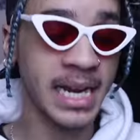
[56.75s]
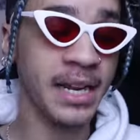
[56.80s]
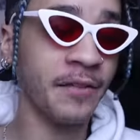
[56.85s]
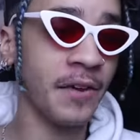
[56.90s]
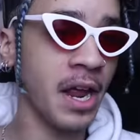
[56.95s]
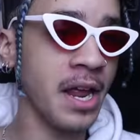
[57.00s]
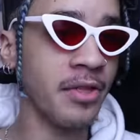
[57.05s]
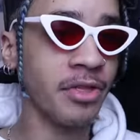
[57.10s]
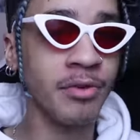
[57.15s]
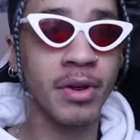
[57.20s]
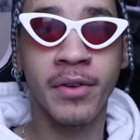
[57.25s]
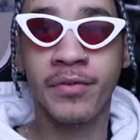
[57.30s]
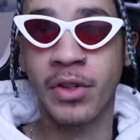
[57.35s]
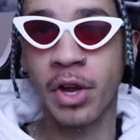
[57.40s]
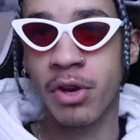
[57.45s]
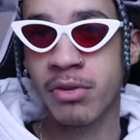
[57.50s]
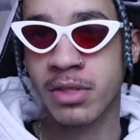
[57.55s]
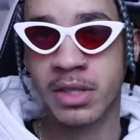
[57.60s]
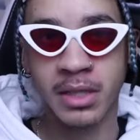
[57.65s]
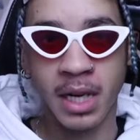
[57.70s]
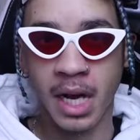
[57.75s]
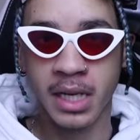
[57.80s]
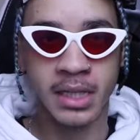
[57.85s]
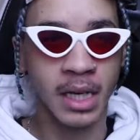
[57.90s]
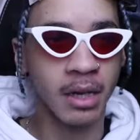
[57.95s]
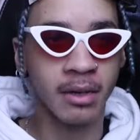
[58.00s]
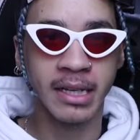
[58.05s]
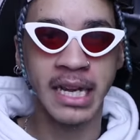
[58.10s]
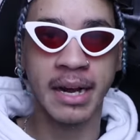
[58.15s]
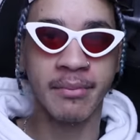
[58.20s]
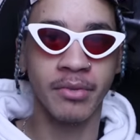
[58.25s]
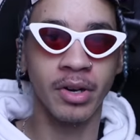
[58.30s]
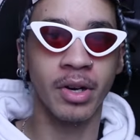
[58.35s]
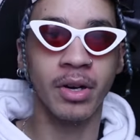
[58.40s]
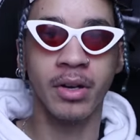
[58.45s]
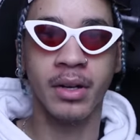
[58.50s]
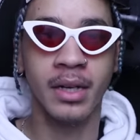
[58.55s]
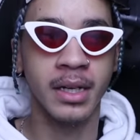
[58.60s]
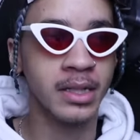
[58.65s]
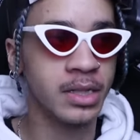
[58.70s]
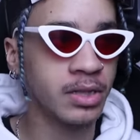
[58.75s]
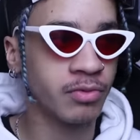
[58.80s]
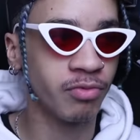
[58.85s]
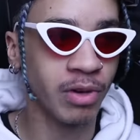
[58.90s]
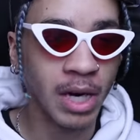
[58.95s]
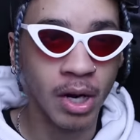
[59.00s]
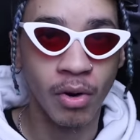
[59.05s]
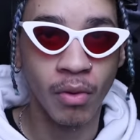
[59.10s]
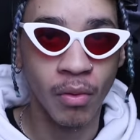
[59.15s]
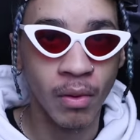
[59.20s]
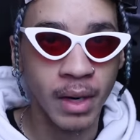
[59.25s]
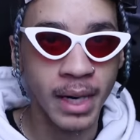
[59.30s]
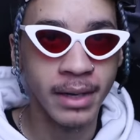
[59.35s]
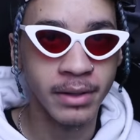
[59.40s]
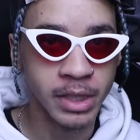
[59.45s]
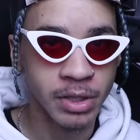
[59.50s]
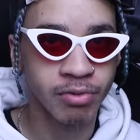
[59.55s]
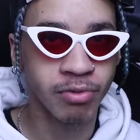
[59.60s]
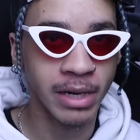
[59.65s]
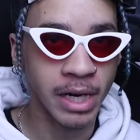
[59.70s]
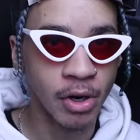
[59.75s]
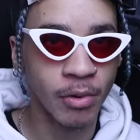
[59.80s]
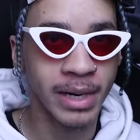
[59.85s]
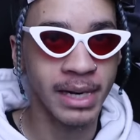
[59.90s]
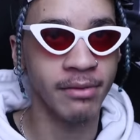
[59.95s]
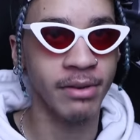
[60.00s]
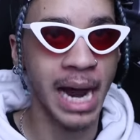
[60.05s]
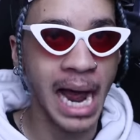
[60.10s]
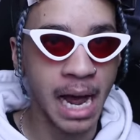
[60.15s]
And if I hit three of those, I die on camera. It's real. It's real. It